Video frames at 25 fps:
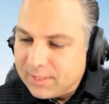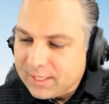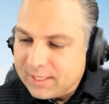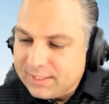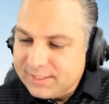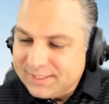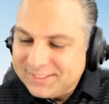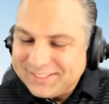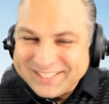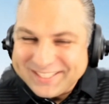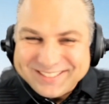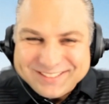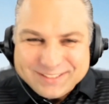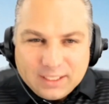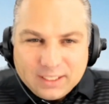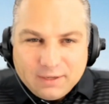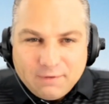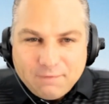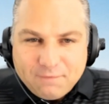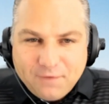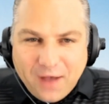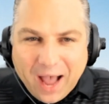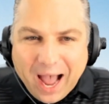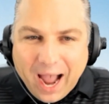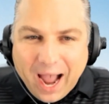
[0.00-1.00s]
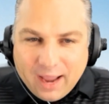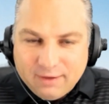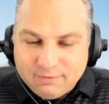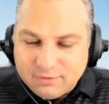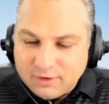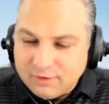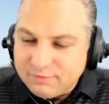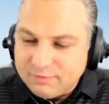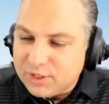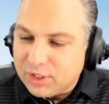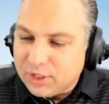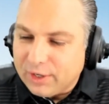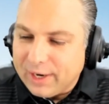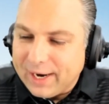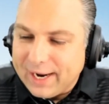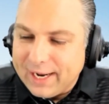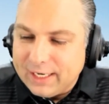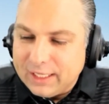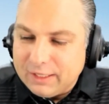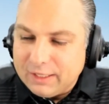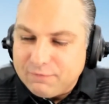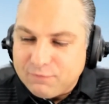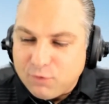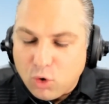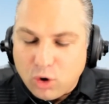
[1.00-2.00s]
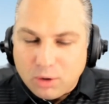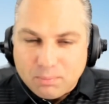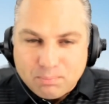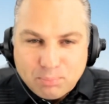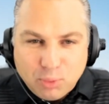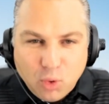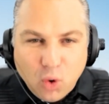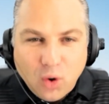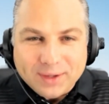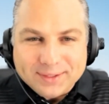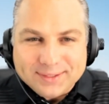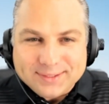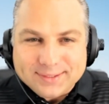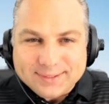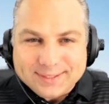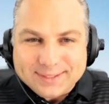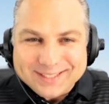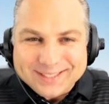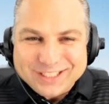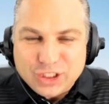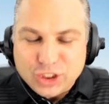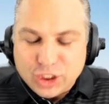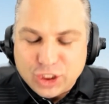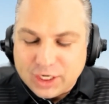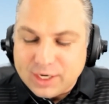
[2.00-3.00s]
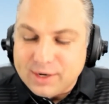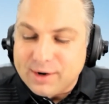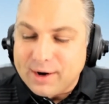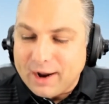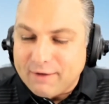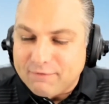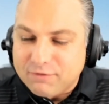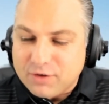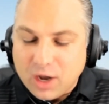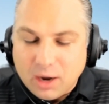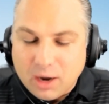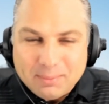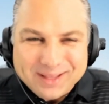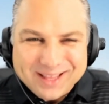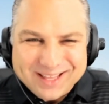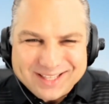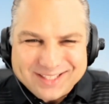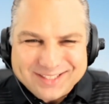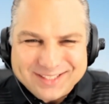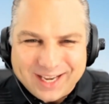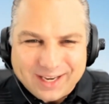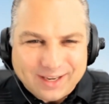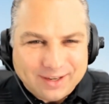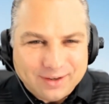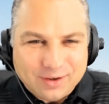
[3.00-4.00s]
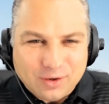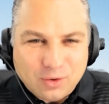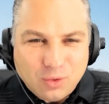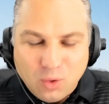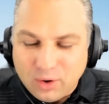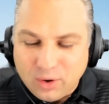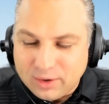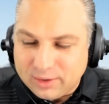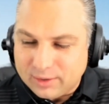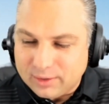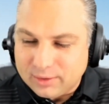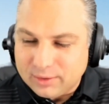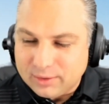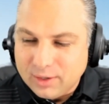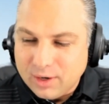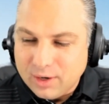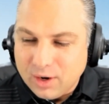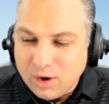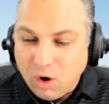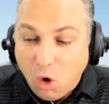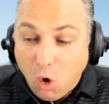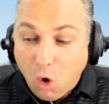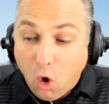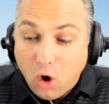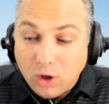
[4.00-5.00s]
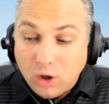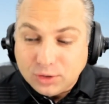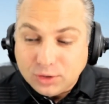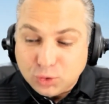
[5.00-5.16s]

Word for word: 65 of your 84 points this year have come in the second quarter. All